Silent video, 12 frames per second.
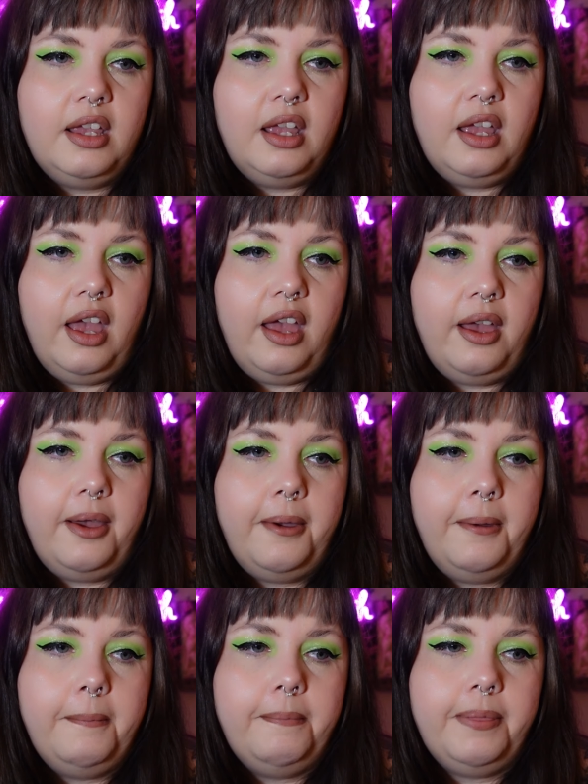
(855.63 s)
Uh,
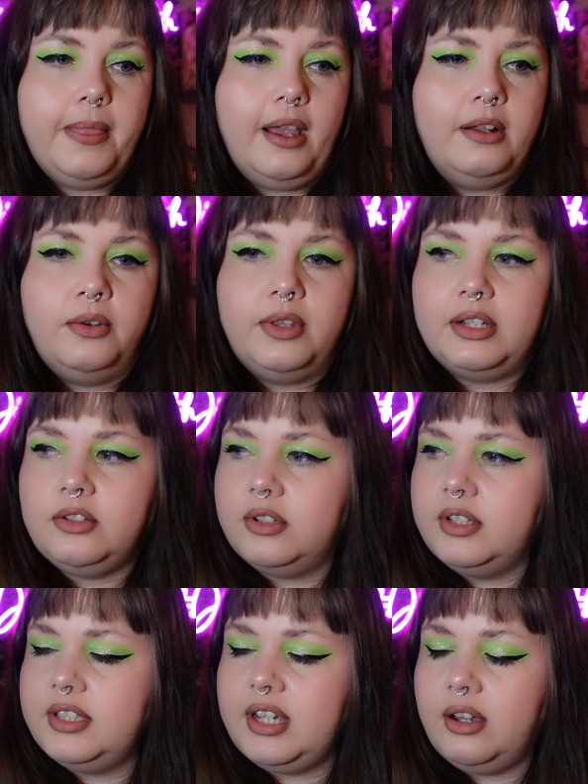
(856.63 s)
I know that's going
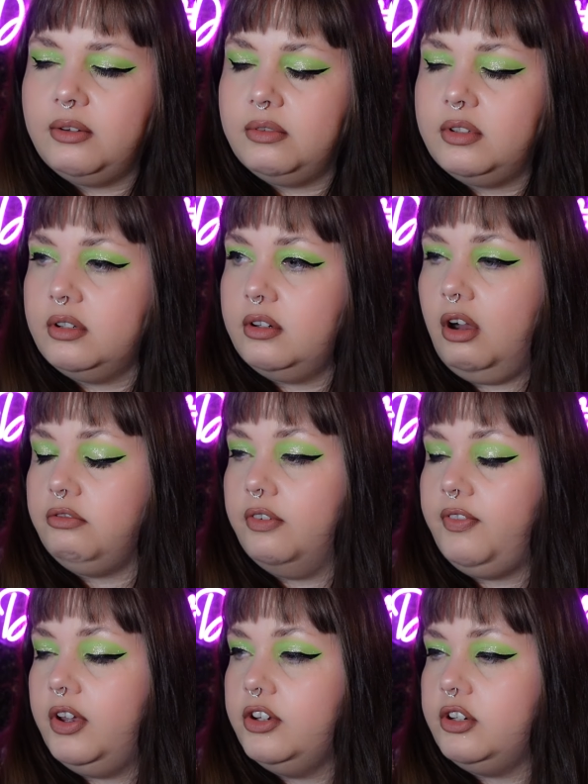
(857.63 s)
to sound
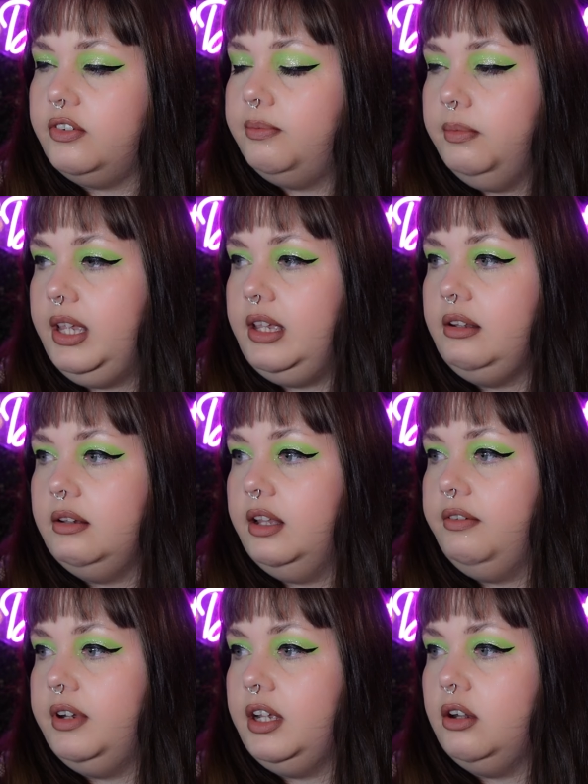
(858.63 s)
controversial of me
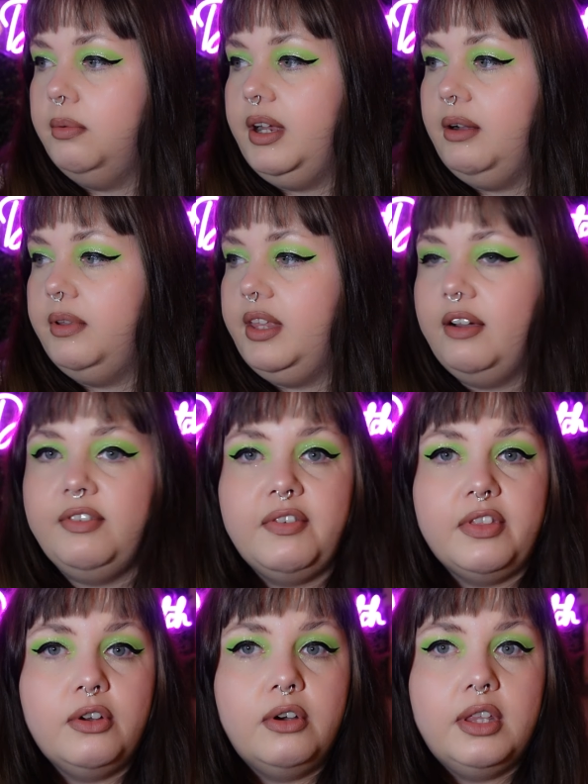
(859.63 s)
literally coming out with that. I've never
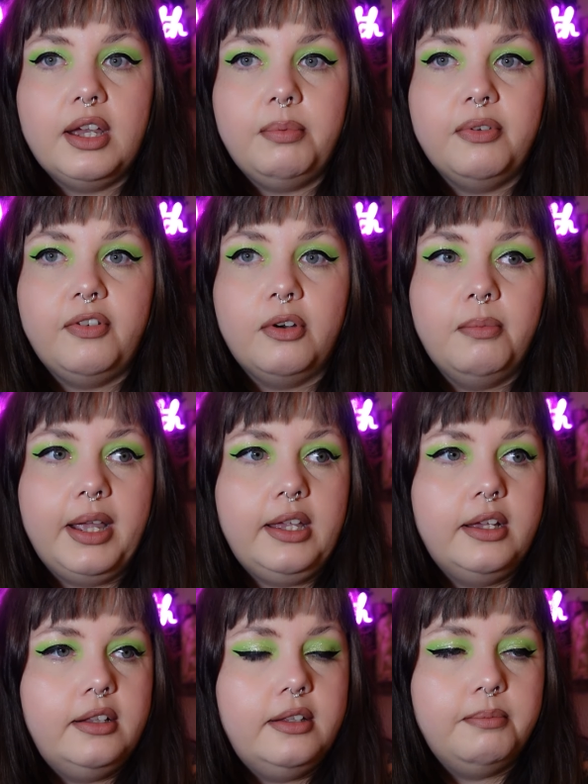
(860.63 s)
thought of that before.
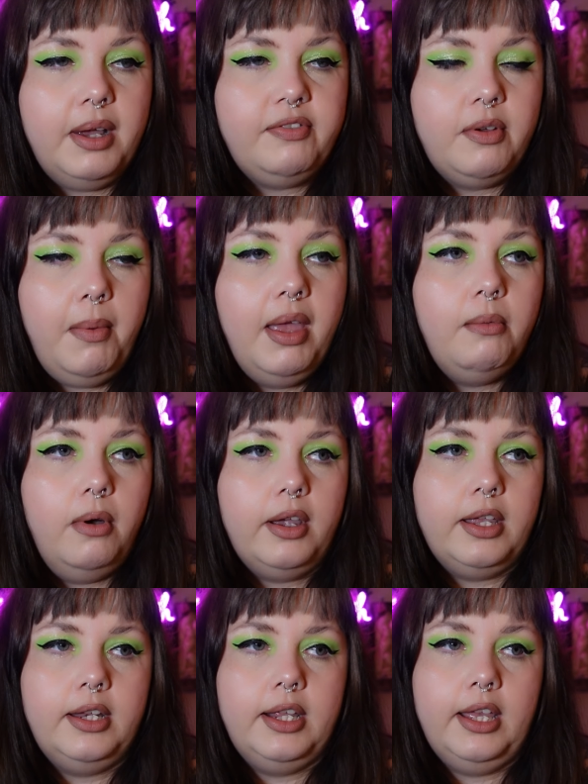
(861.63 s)
Michael and Baphomet
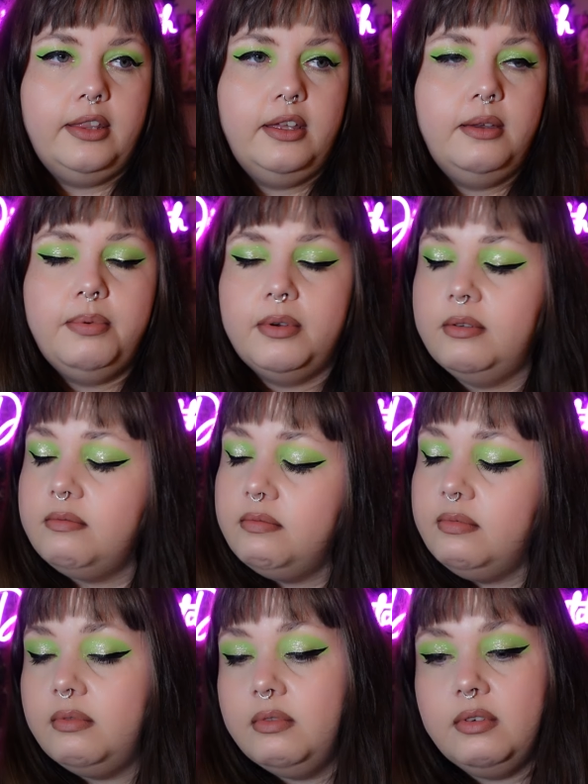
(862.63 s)
working together, but
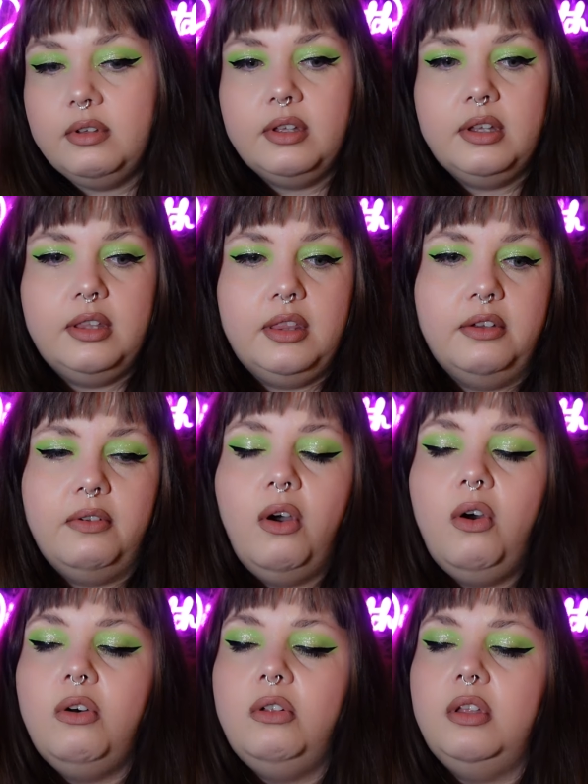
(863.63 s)
they're
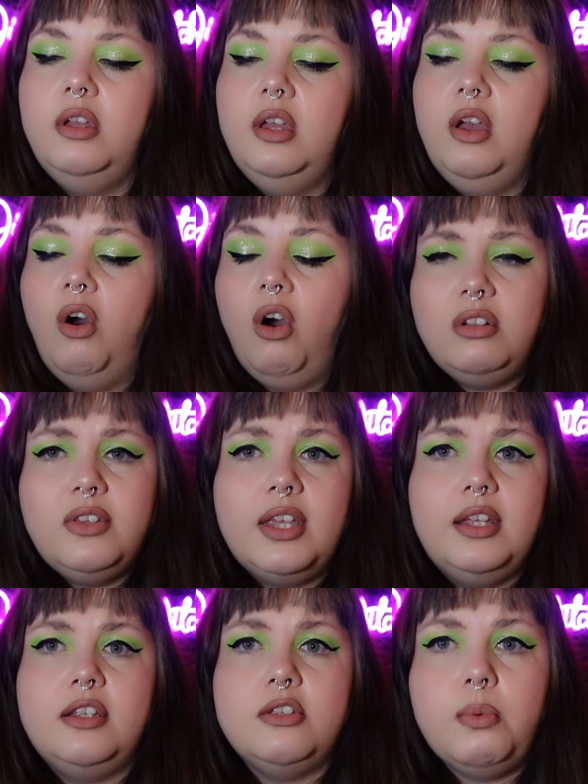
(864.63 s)
all, all
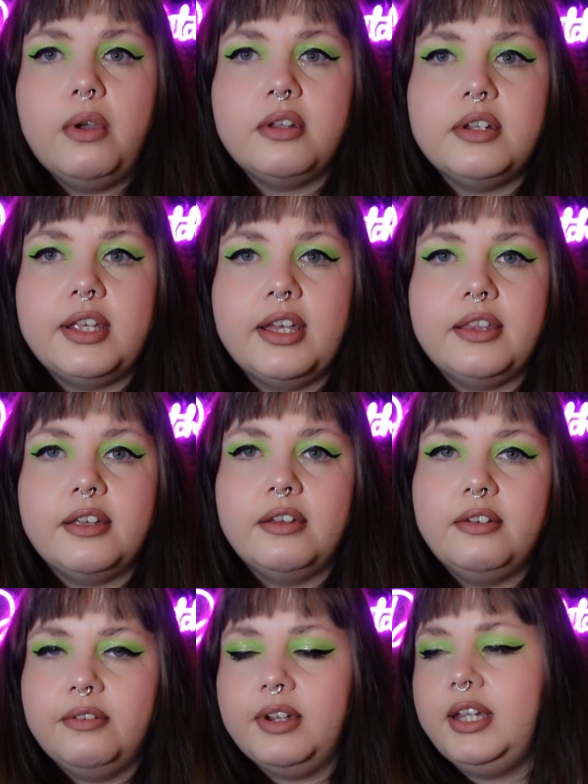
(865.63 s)
deities work together,
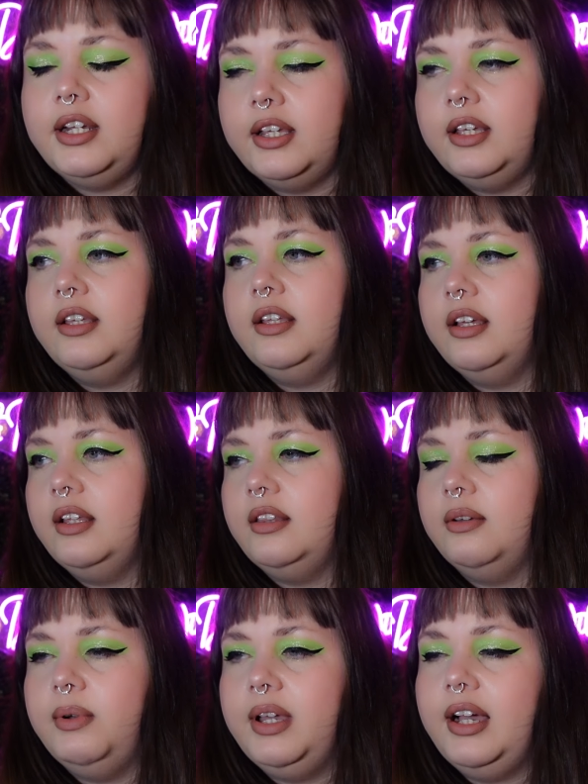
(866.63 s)
really,
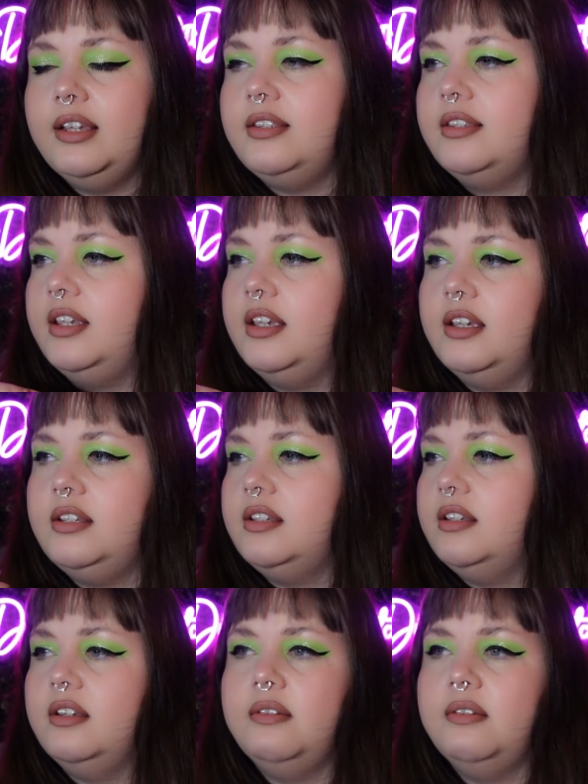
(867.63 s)
the way I see it.